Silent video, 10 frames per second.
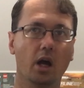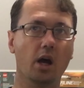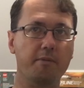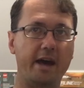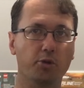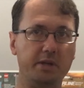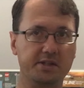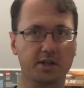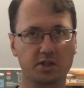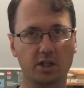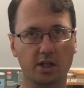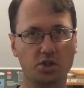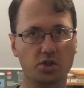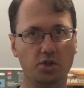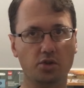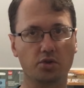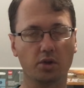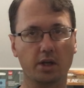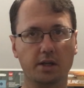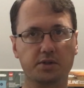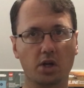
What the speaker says: That'll be 16 inches usually.